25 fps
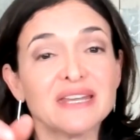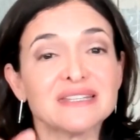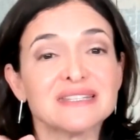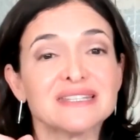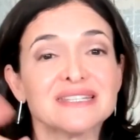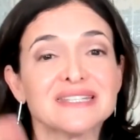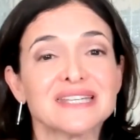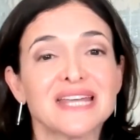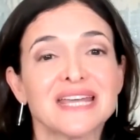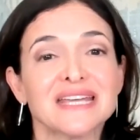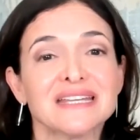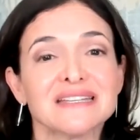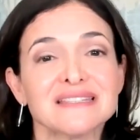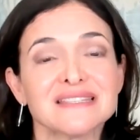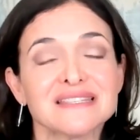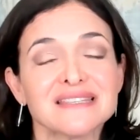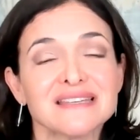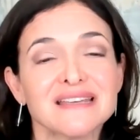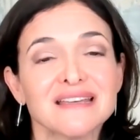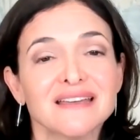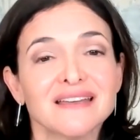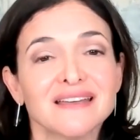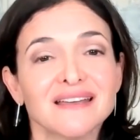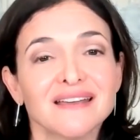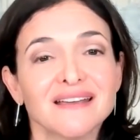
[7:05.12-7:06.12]
States.
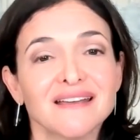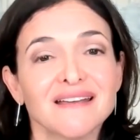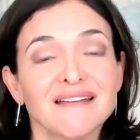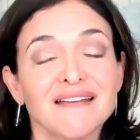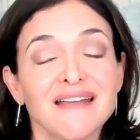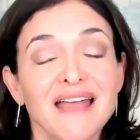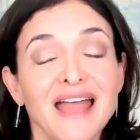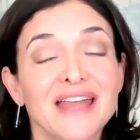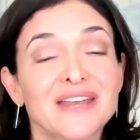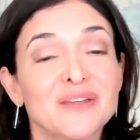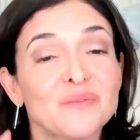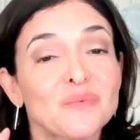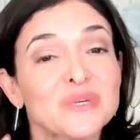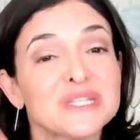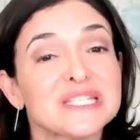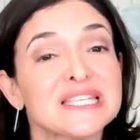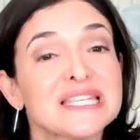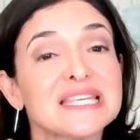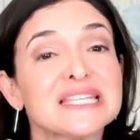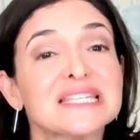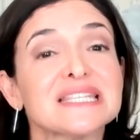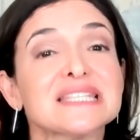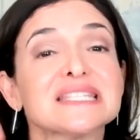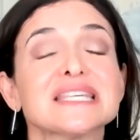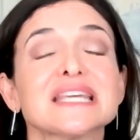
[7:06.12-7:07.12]
And it was the
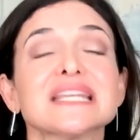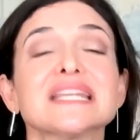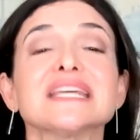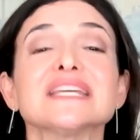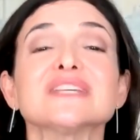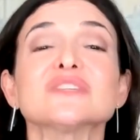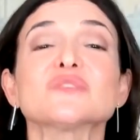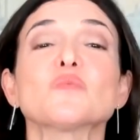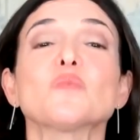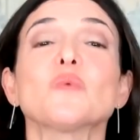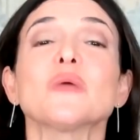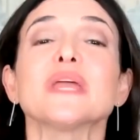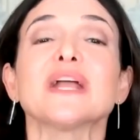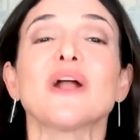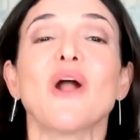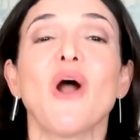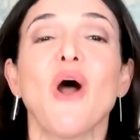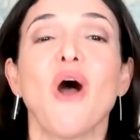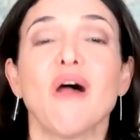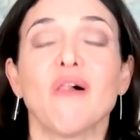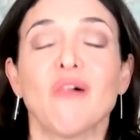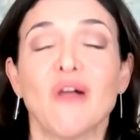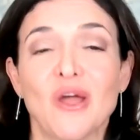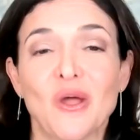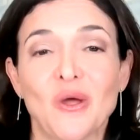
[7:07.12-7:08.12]
cities we
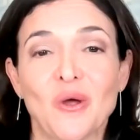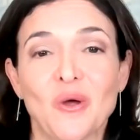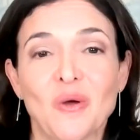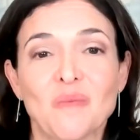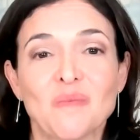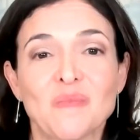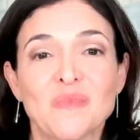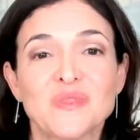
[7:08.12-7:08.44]
call home,